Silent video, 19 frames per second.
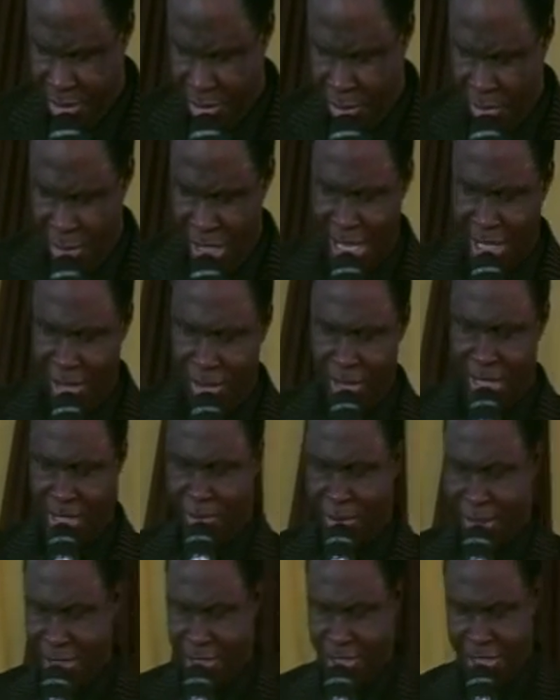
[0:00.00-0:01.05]
Where you
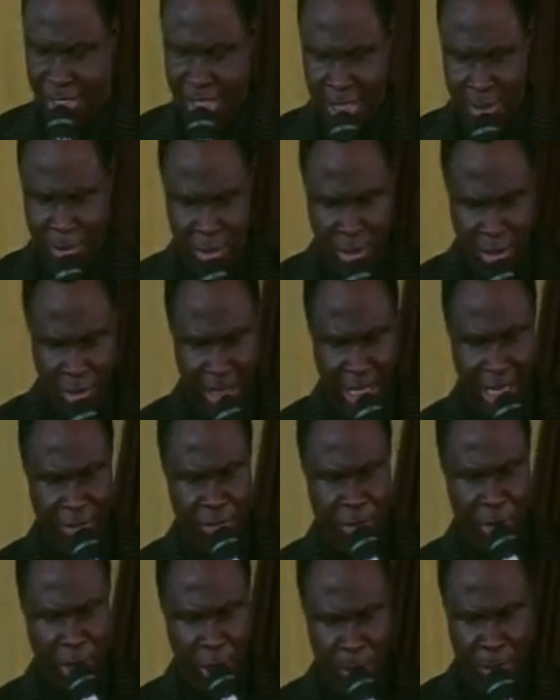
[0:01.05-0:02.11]
have been shamed, you will
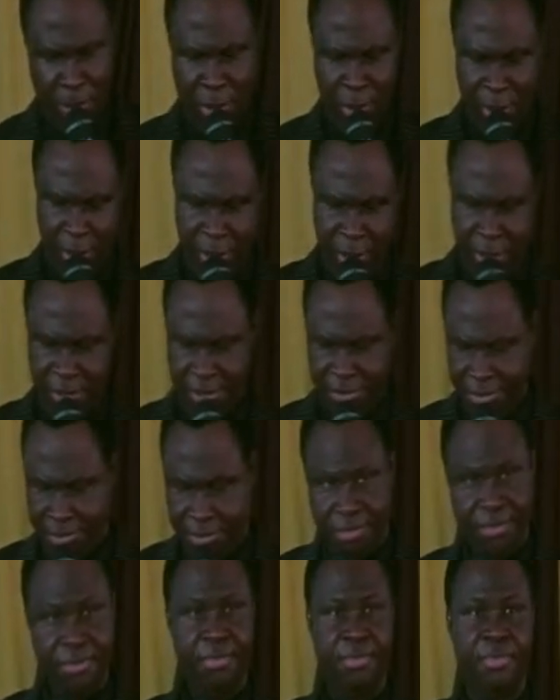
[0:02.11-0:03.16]
have double honor.
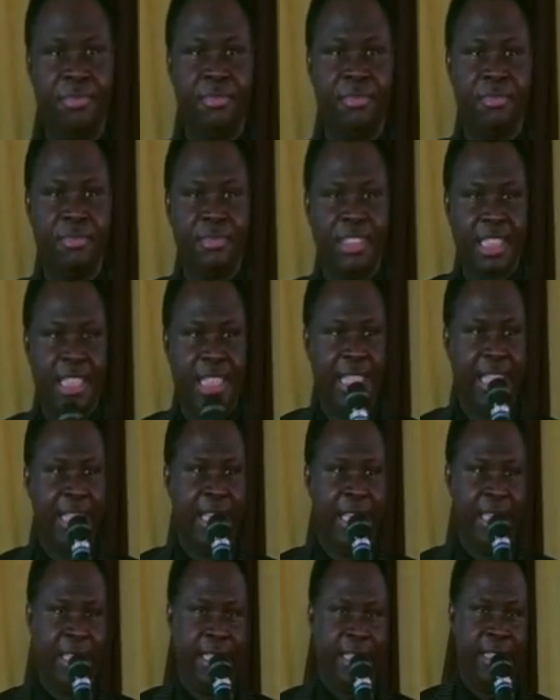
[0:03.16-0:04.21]

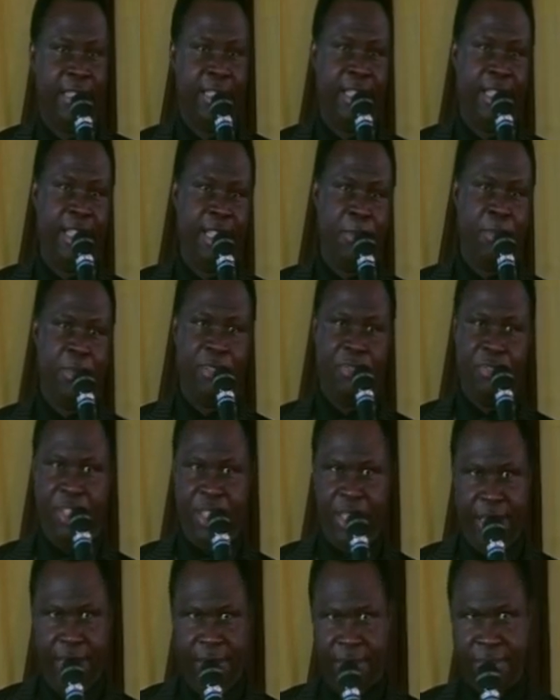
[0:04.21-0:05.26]
In the name of
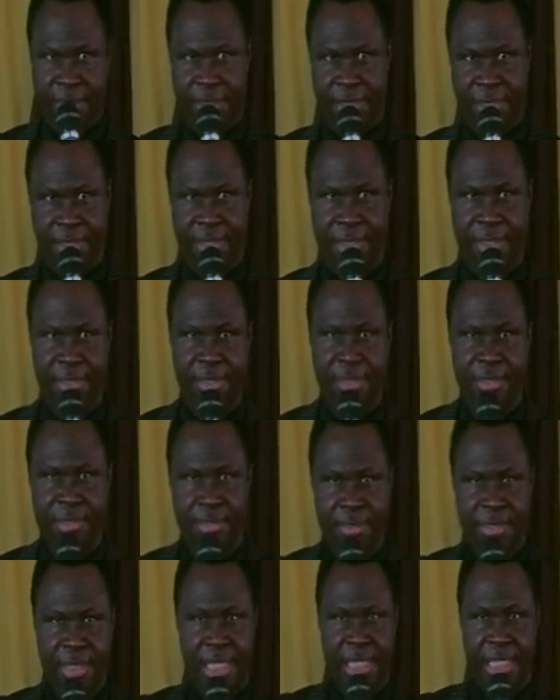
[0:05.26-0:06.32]
Jesus.
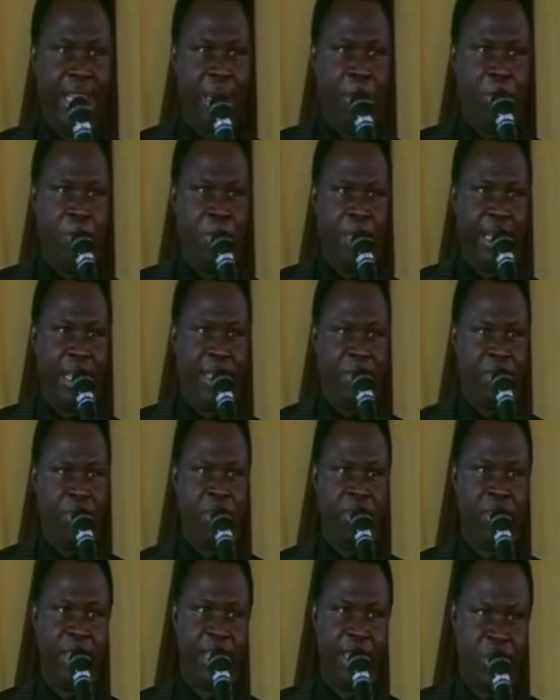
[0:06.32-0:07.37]
There will be
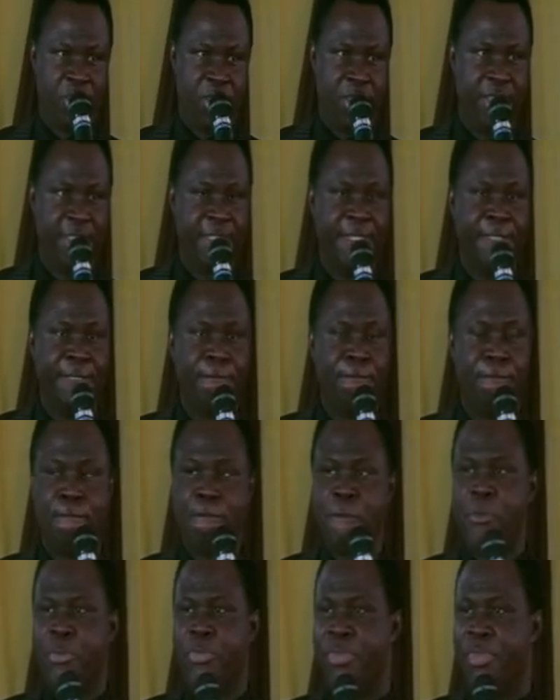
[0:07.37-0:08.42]
restoration
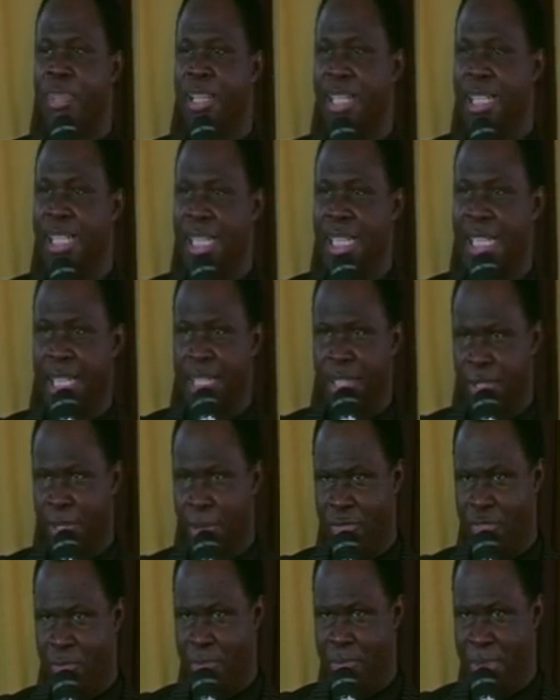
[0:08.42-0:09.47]
in
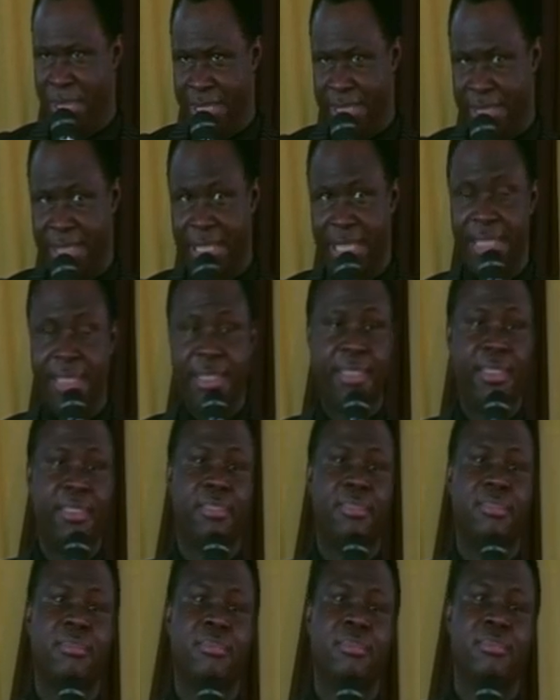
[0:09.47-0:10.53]
your business,
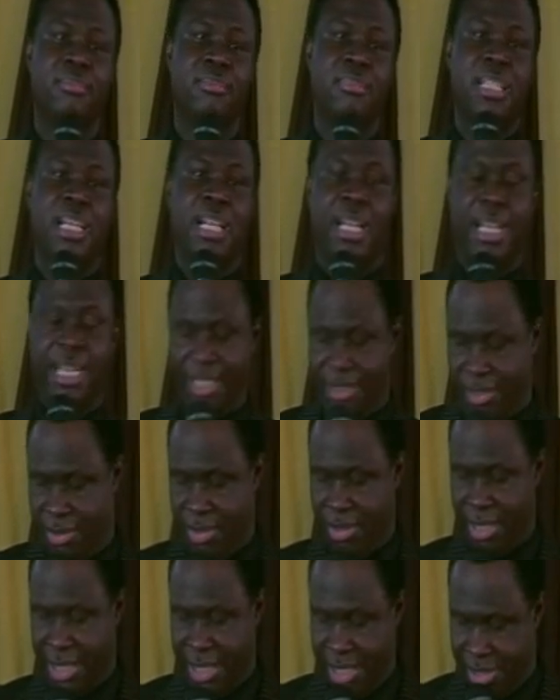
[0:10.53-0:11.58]

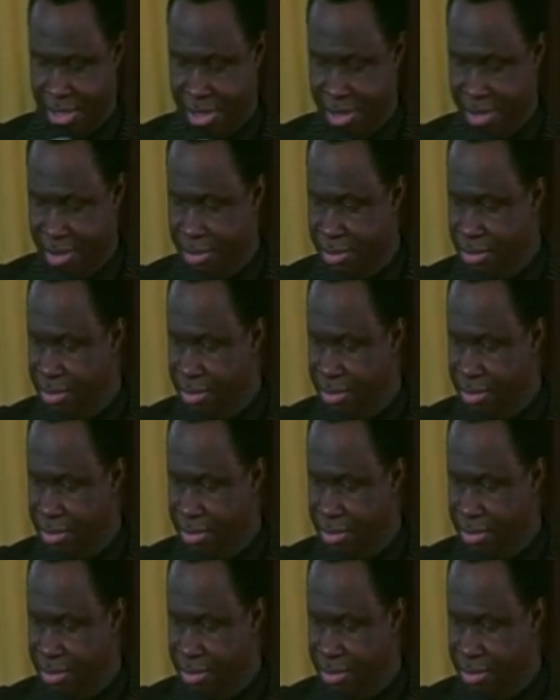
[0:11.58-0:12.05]
restoration